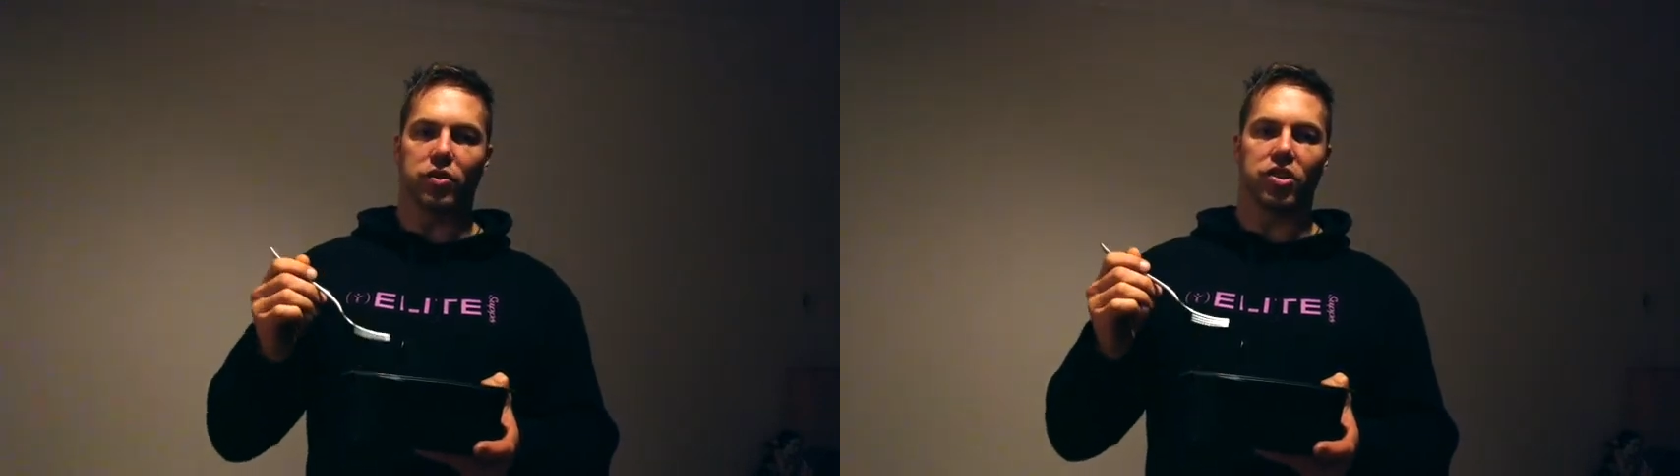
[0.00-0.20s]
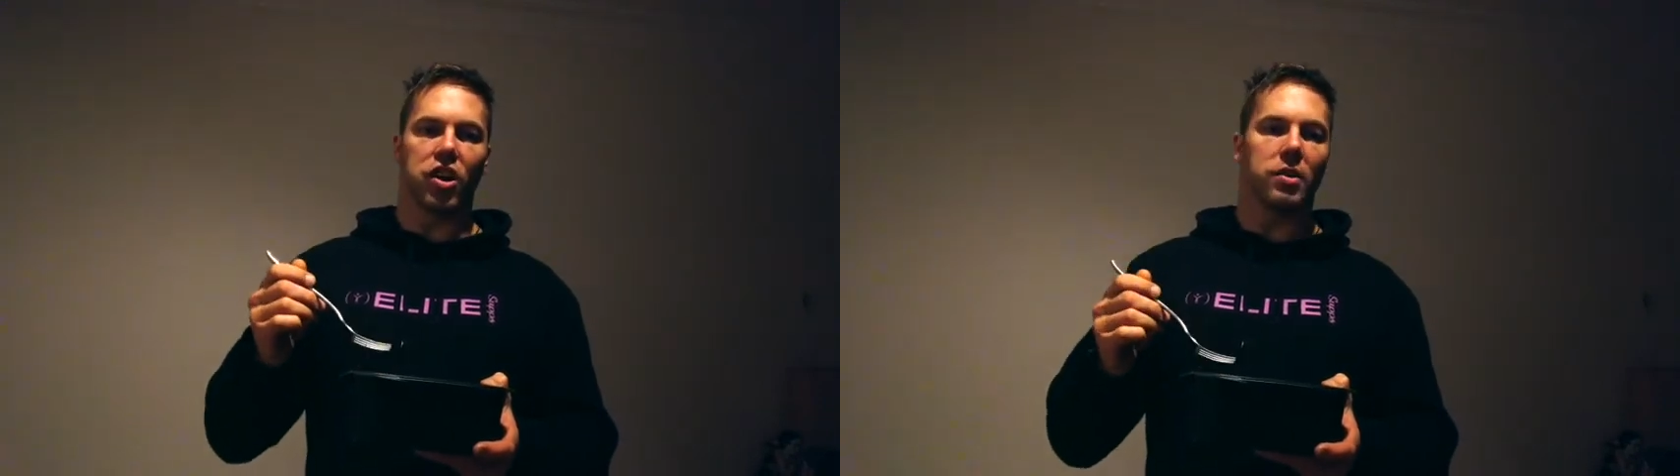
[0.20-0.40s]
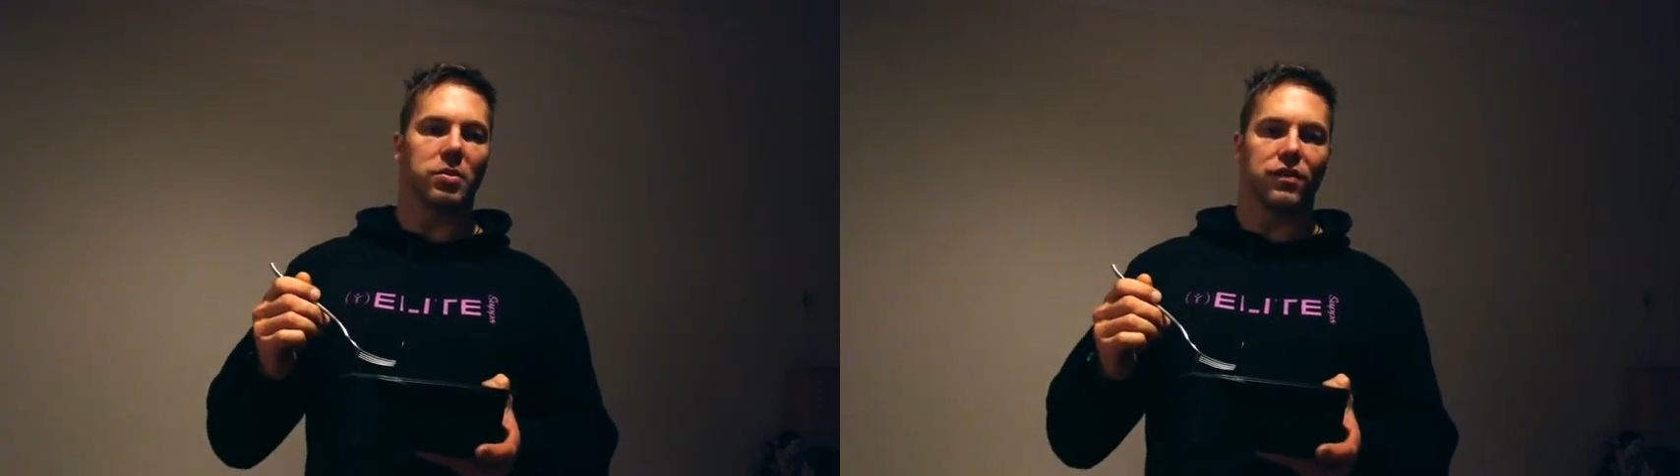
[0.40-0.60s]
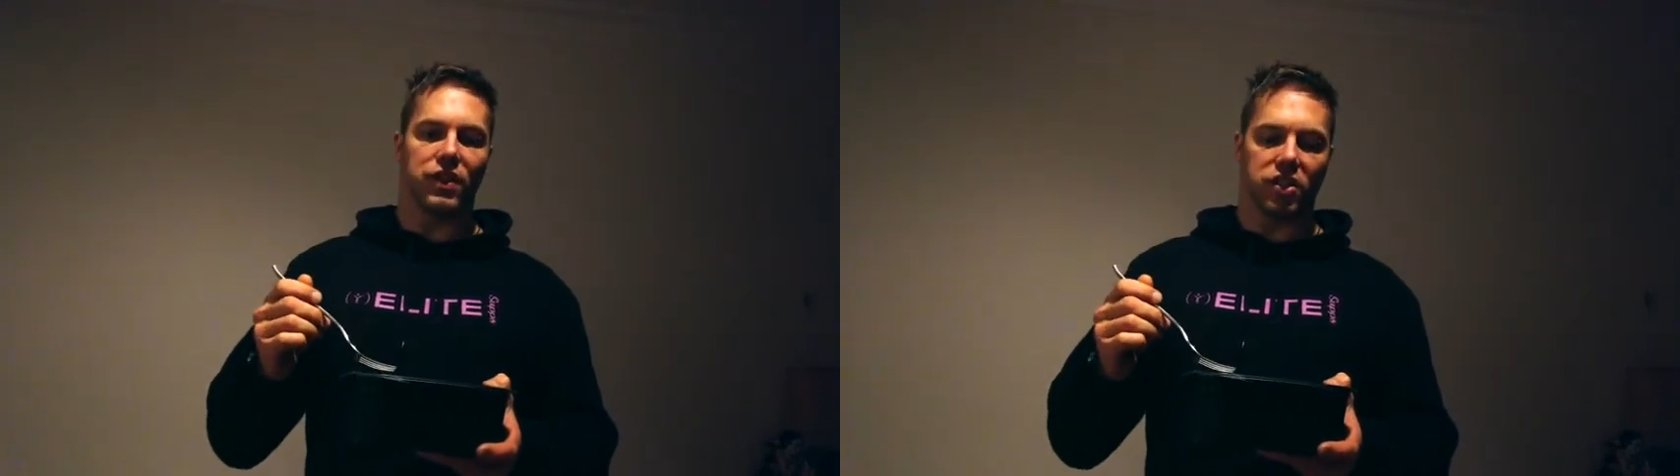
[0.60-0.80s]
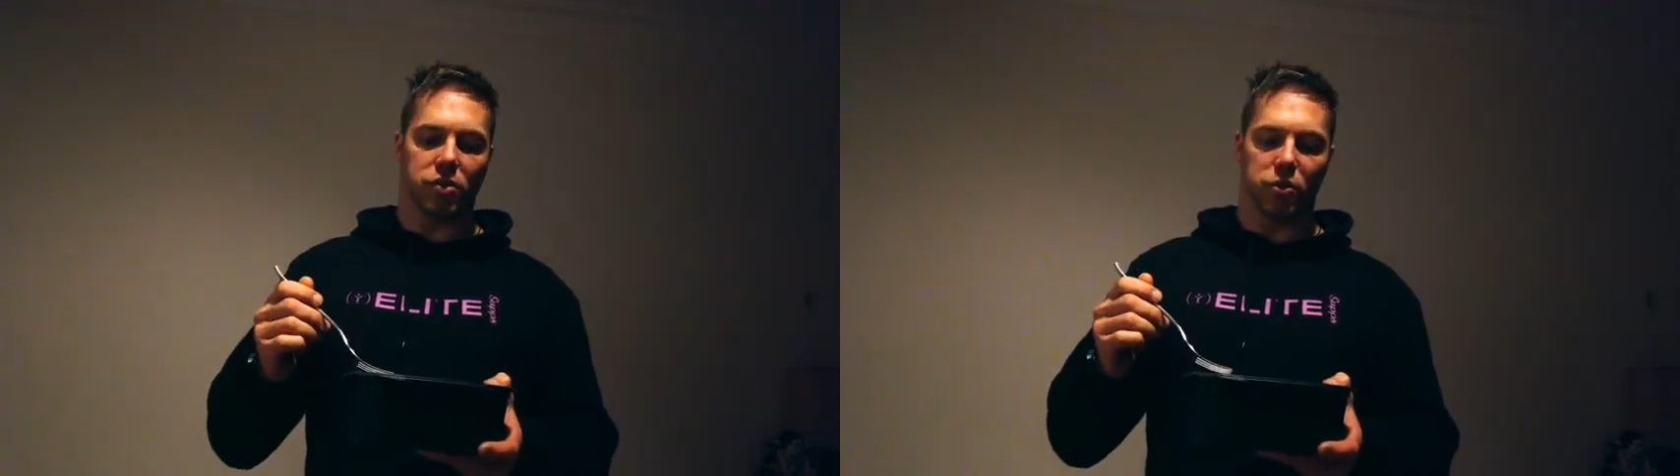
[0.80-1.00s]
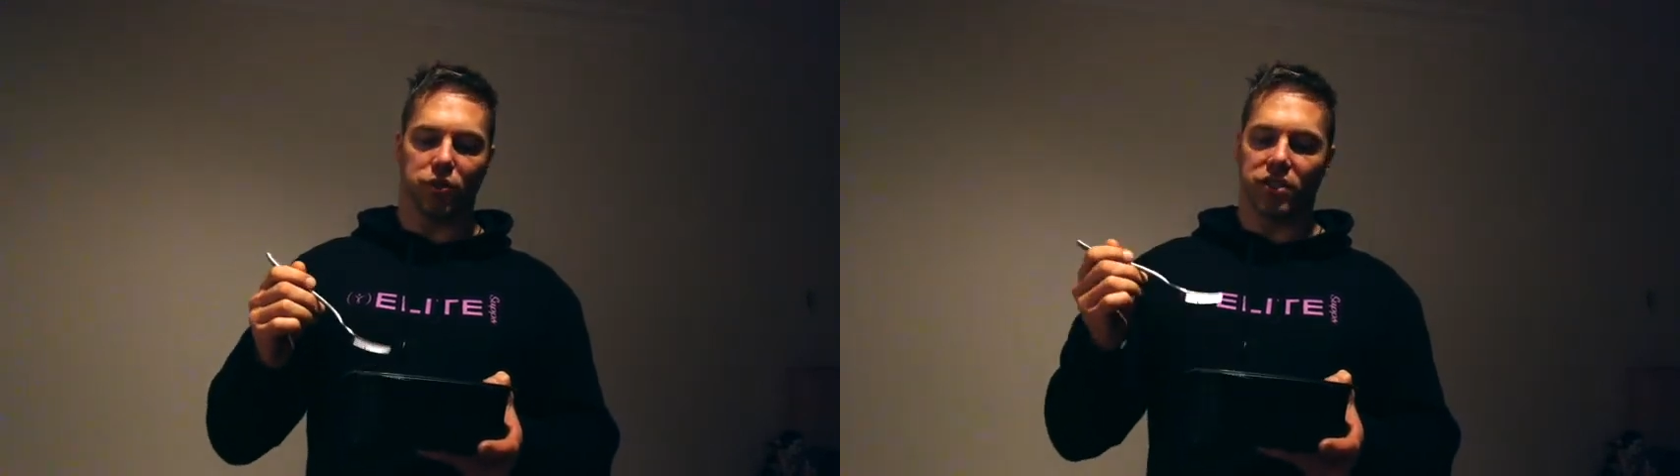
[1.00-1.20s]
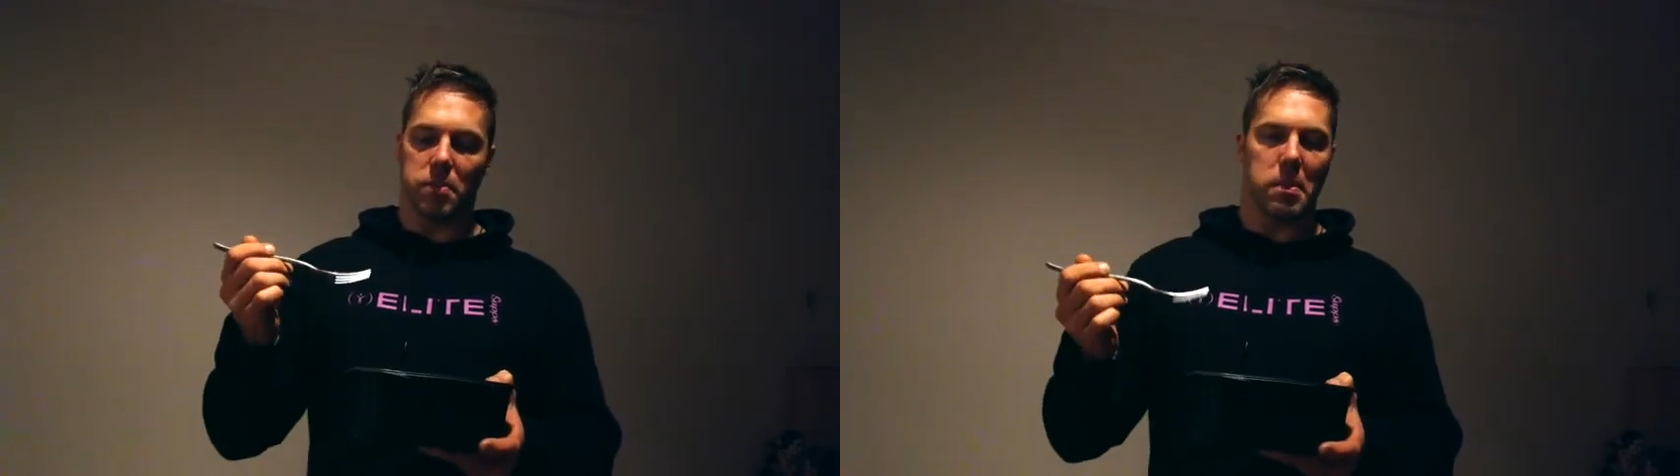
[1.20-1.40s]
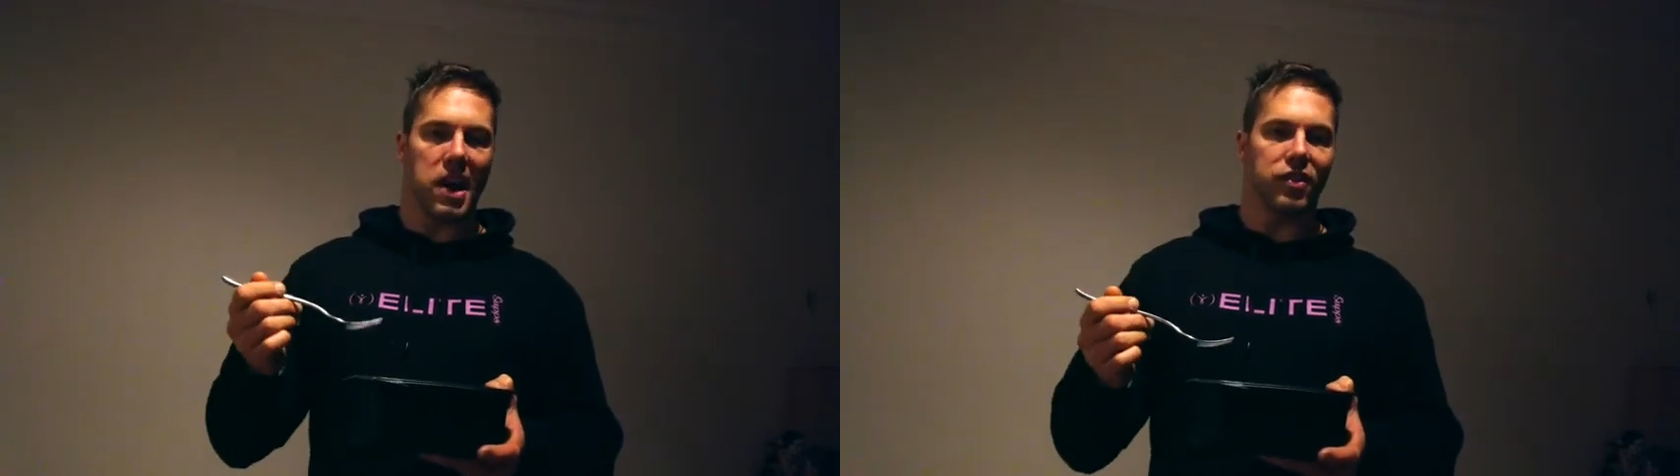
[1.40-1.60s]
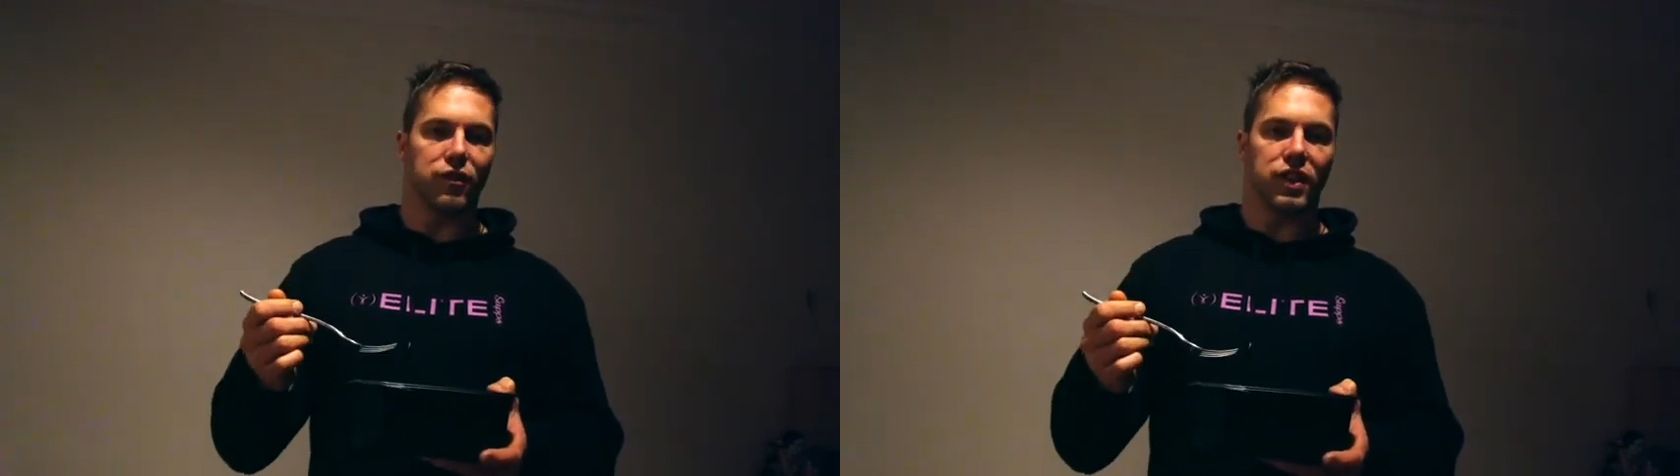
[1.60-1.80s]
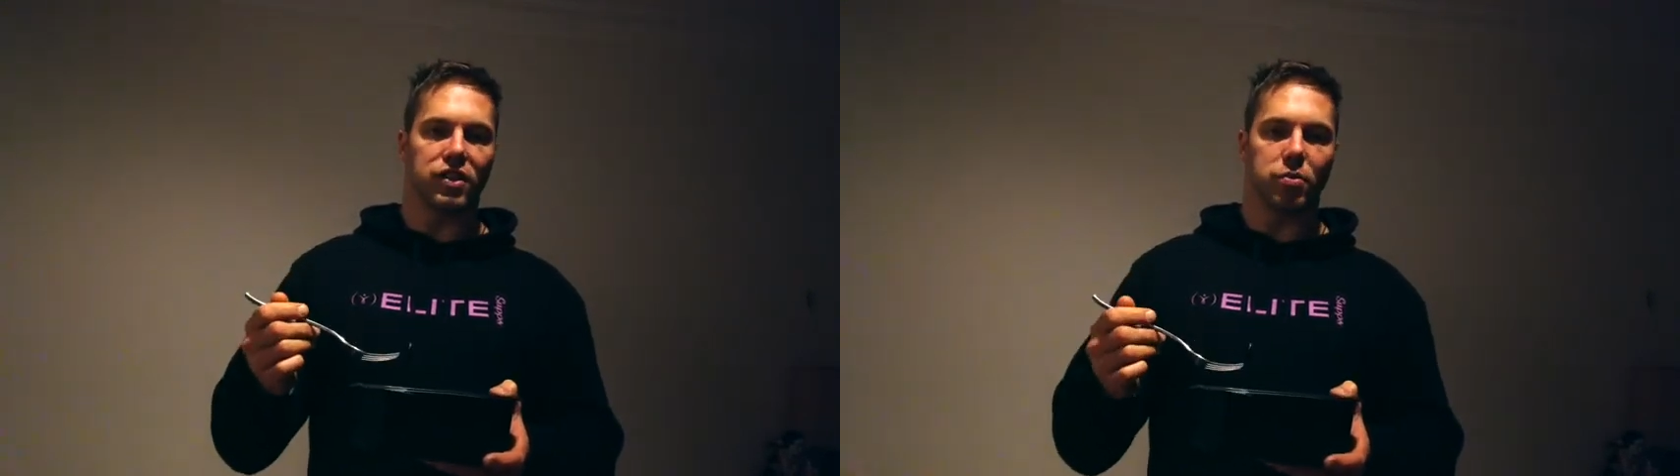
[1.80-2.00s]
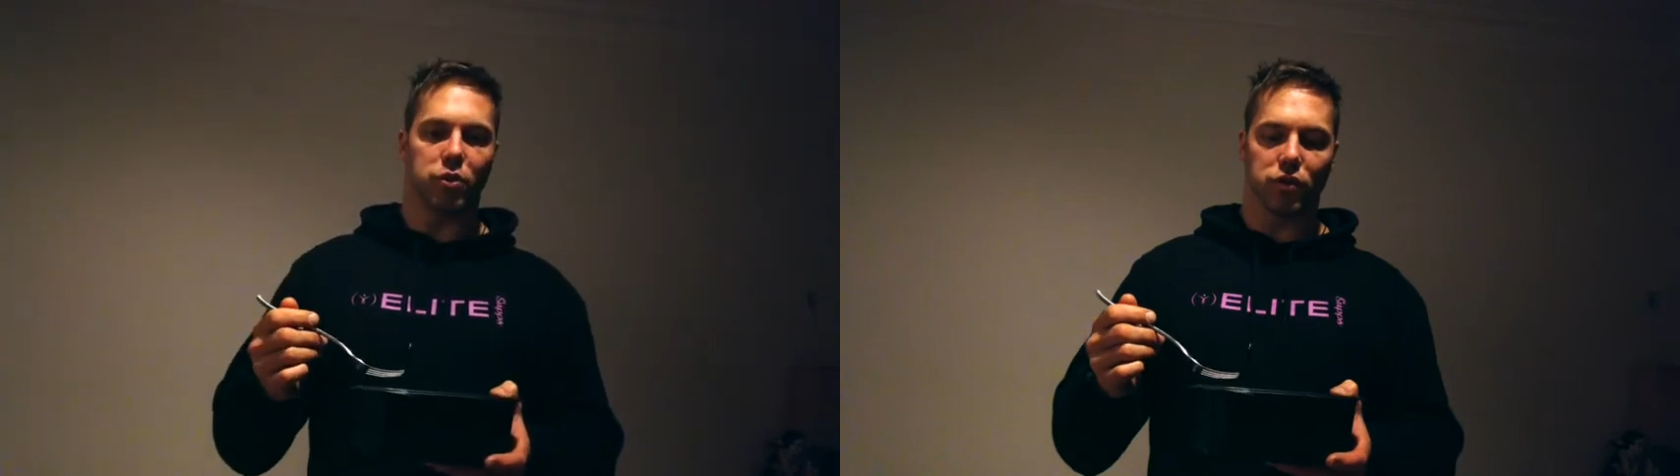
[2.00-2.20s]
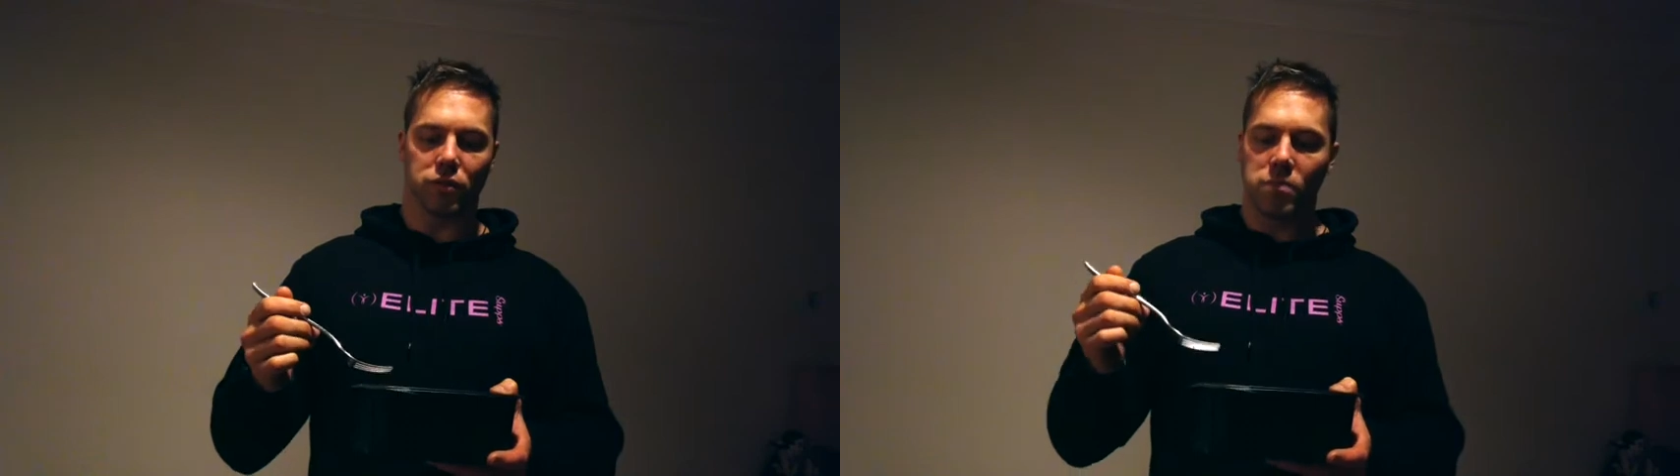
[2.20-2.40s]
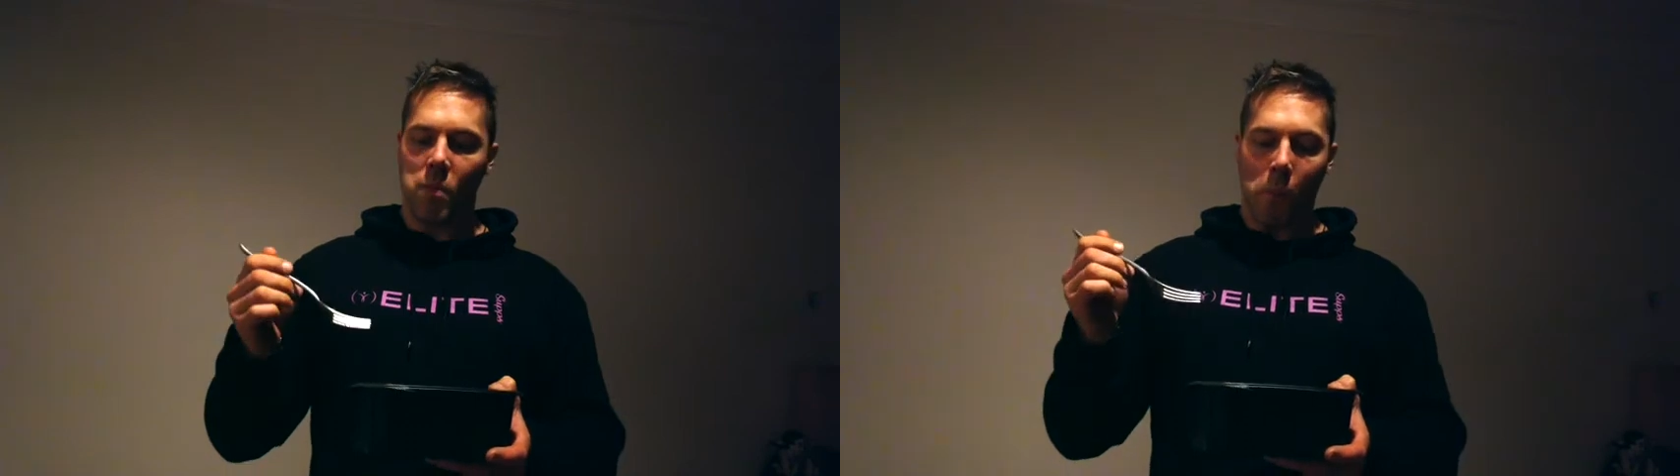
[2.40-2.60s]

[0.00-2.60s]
the types of vegetables, the amount of vegetables,